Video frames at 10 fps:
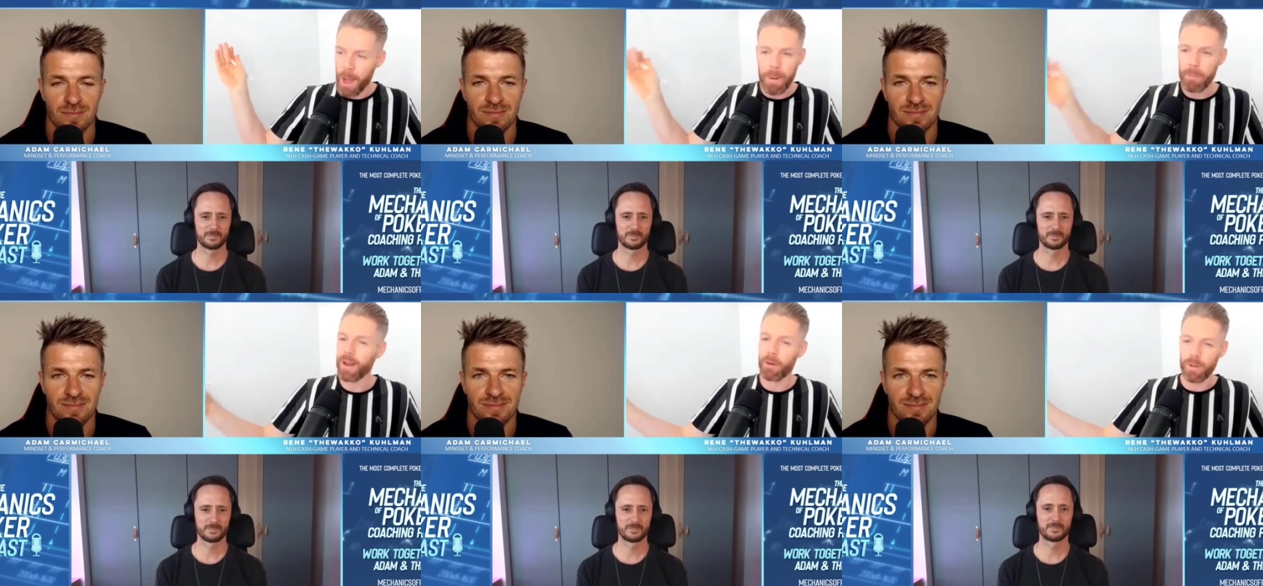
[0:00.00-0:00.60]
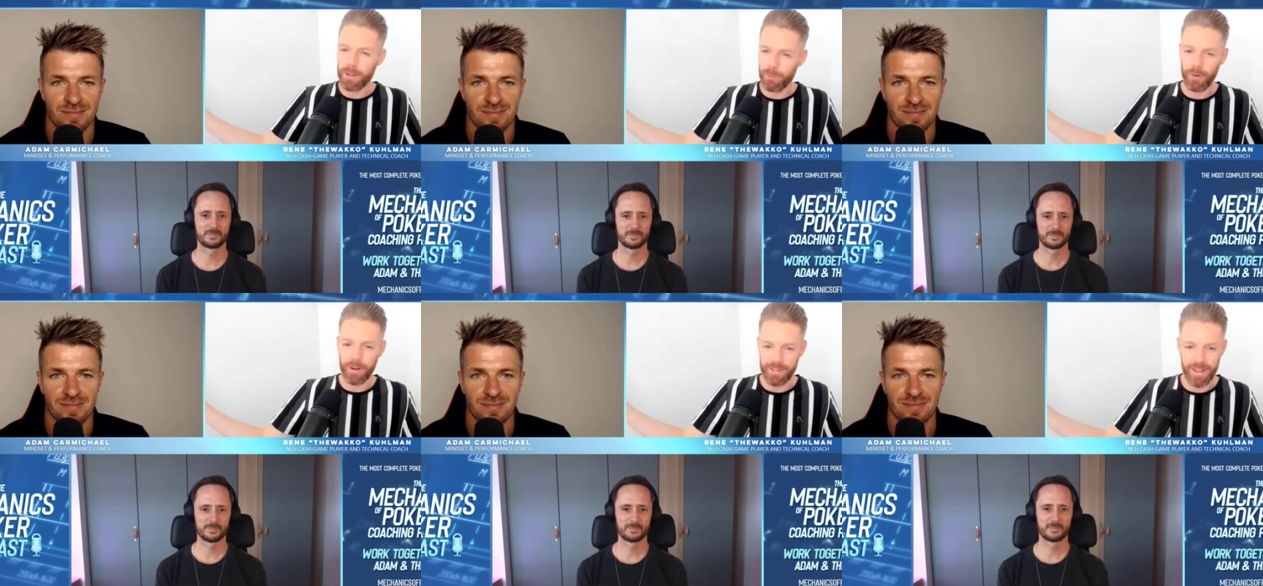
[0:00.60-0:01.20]
Speaker 1: And people are like, what the
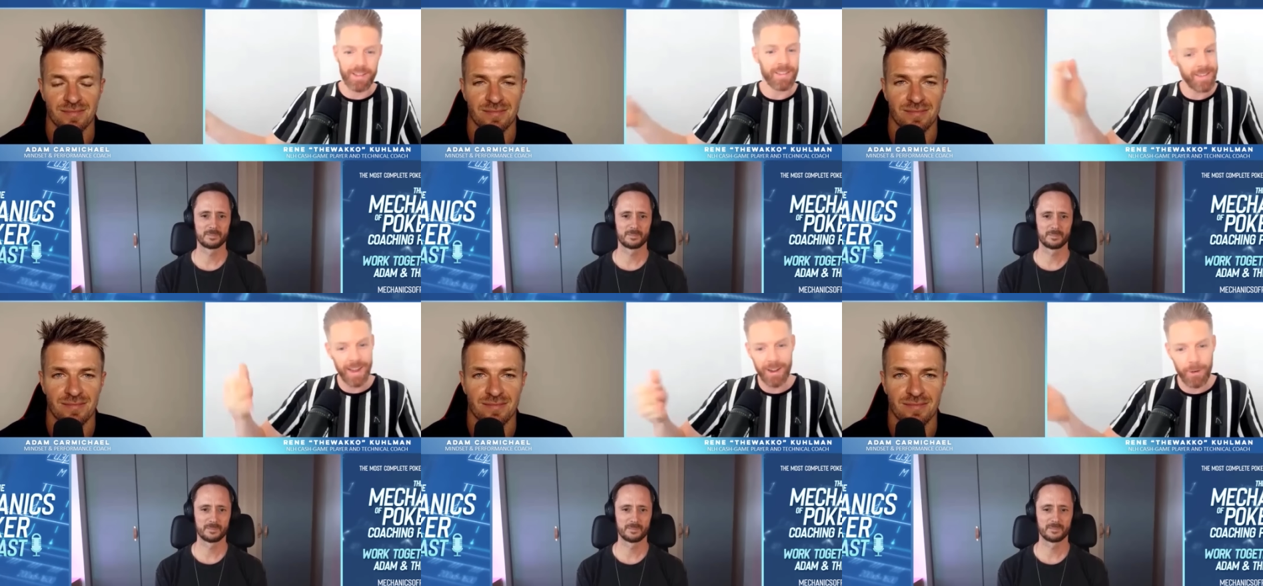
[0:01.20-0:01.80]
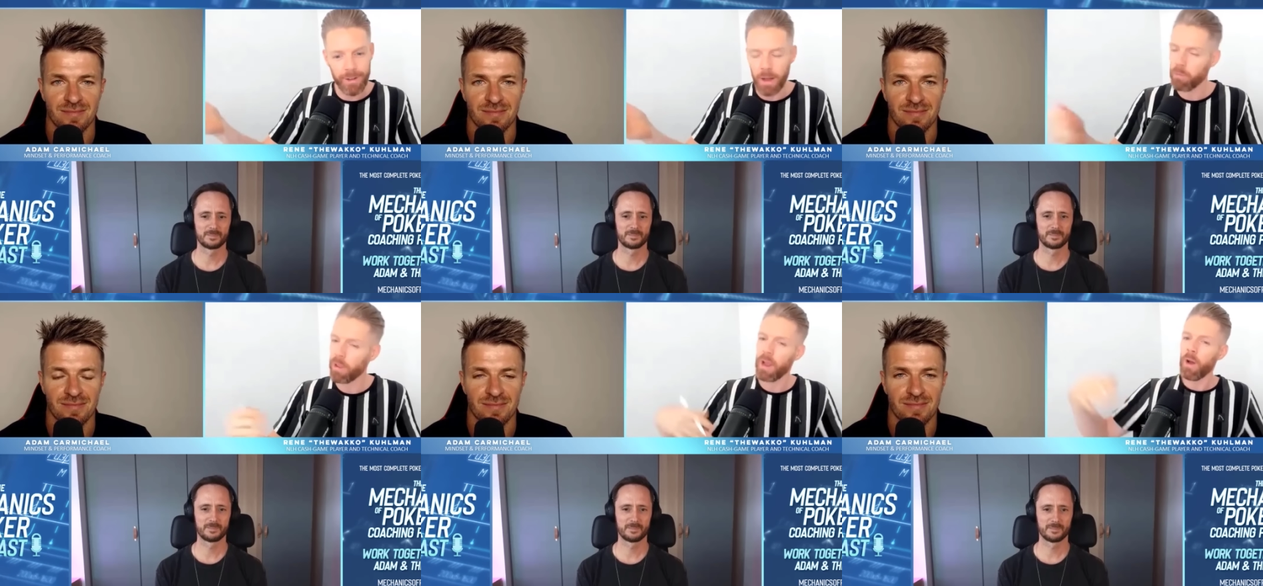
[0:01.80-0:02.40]
fuck is this? And they call you
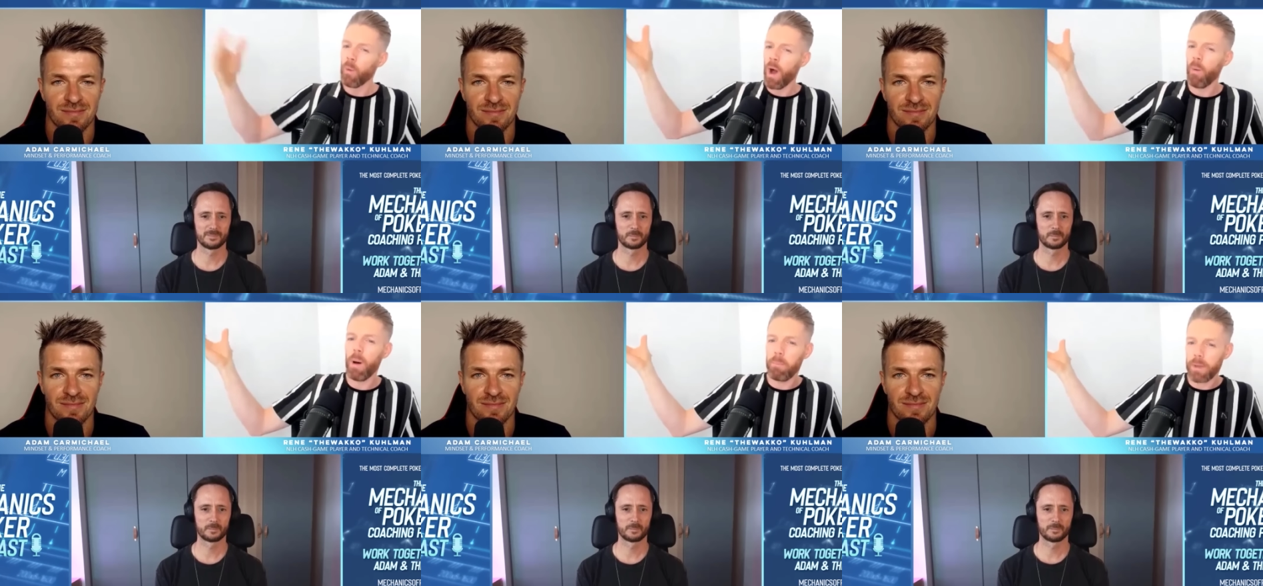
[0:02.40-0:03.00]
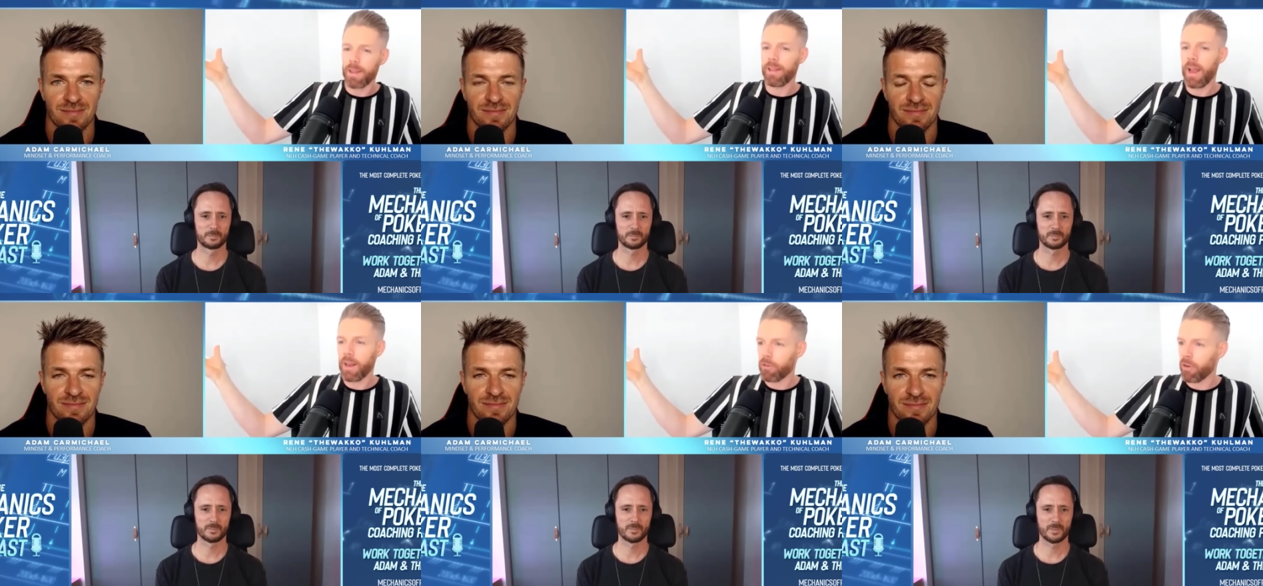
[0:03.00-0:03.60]
down. It's like, well, but the
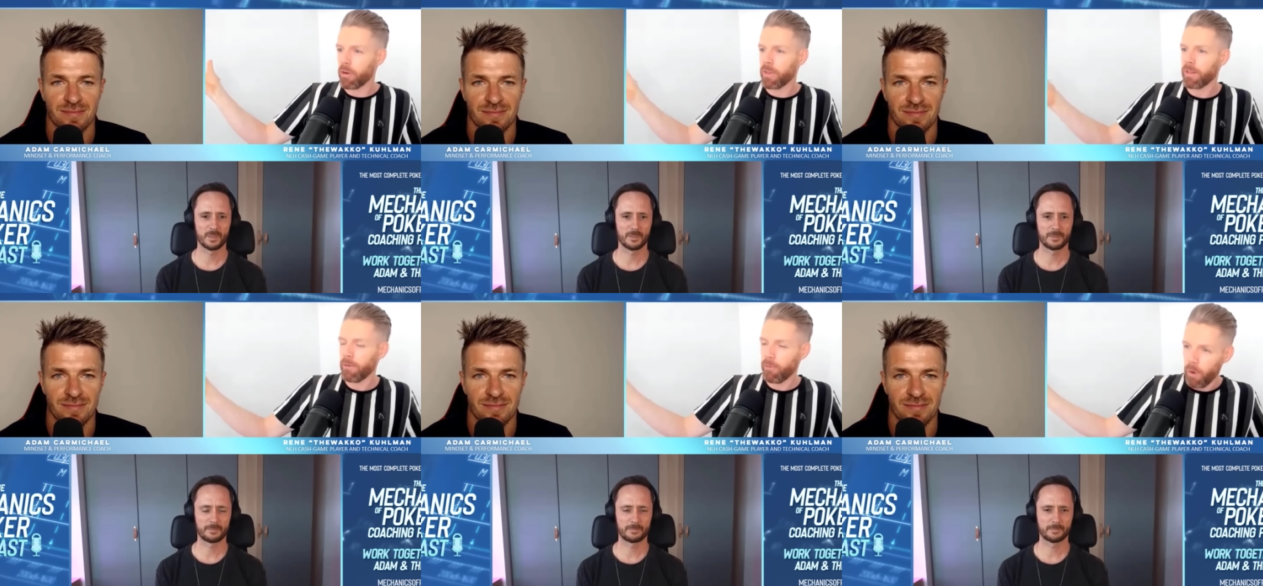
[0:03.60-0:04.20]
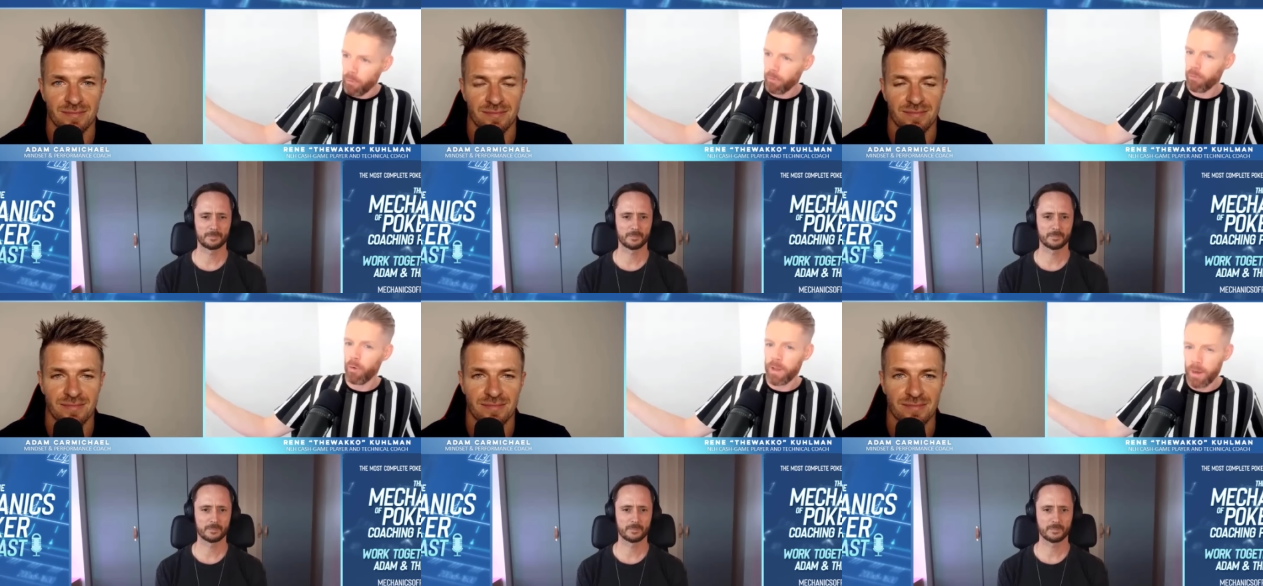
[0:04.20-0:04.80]
data showed that they're
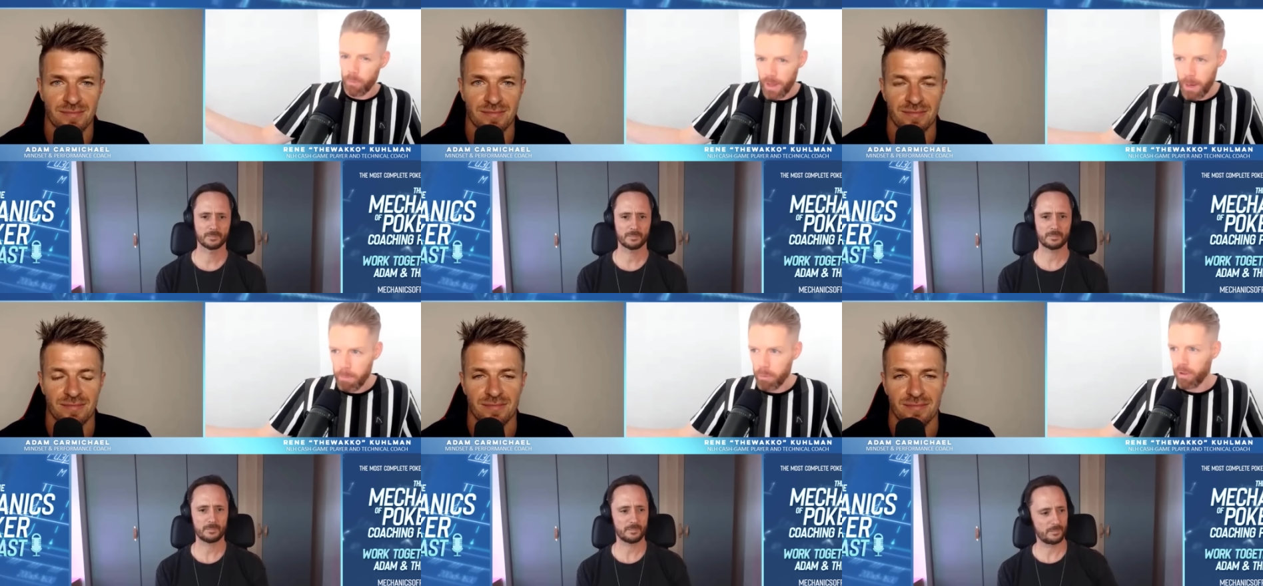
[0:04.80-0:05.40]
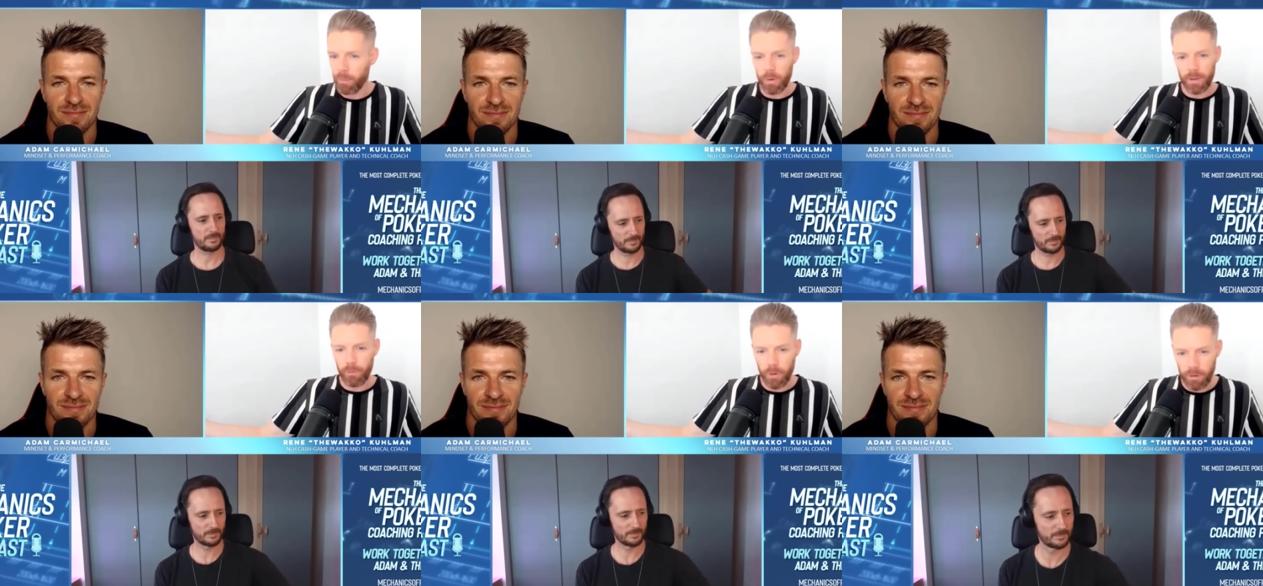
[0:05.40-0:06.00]
overfolding here with 8%.
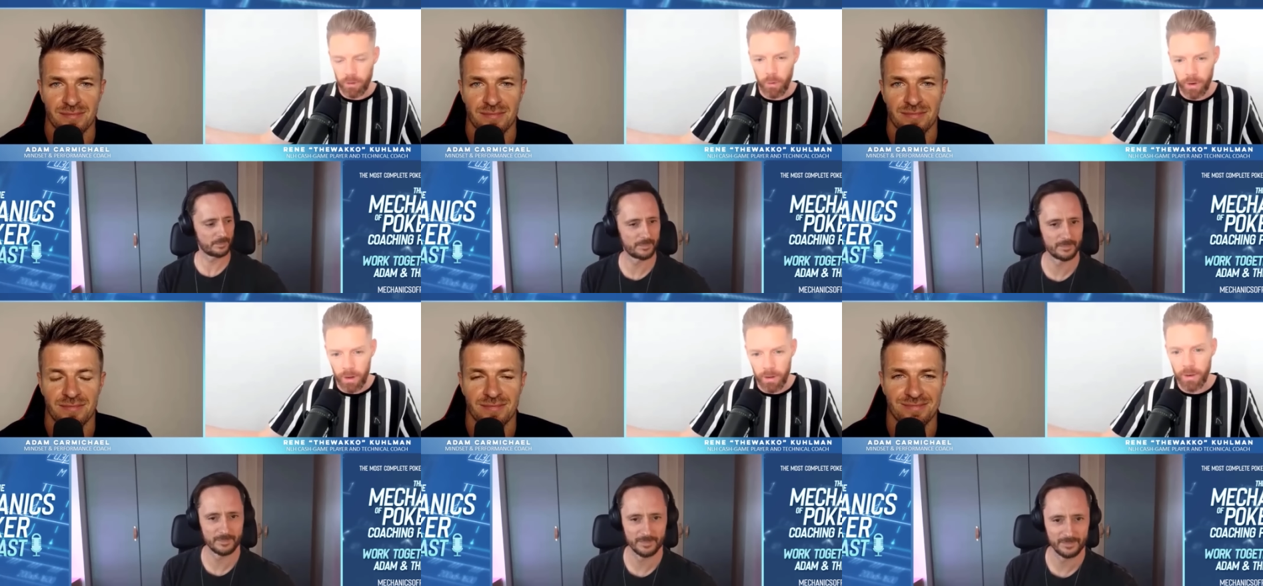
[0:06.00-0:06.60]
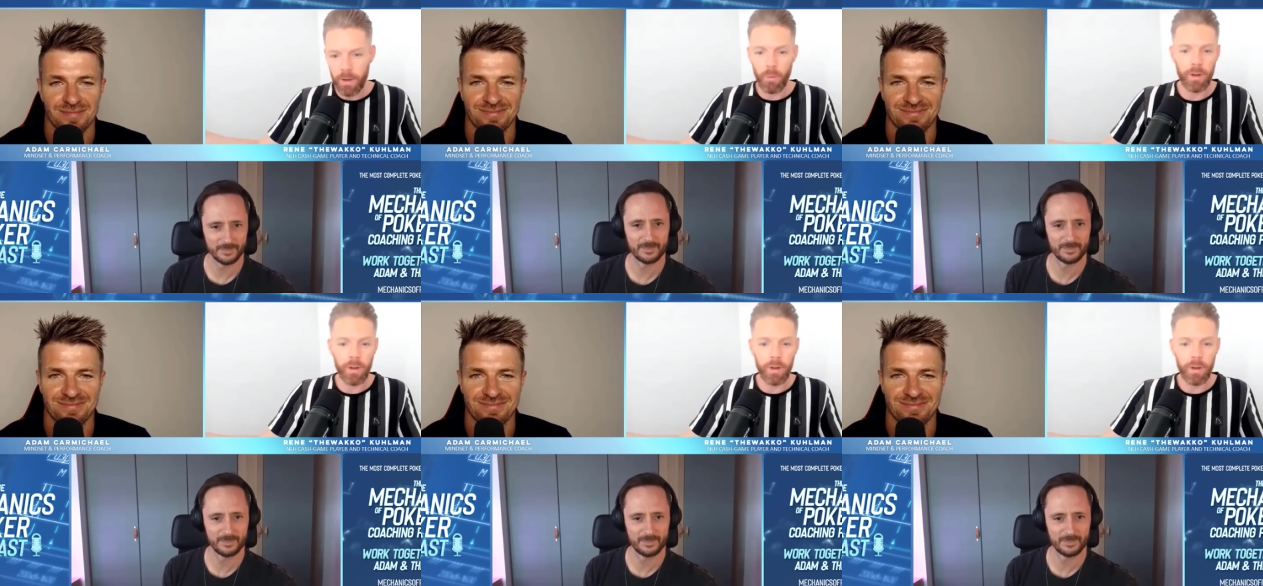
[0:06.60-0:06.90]
What the fuck is going on?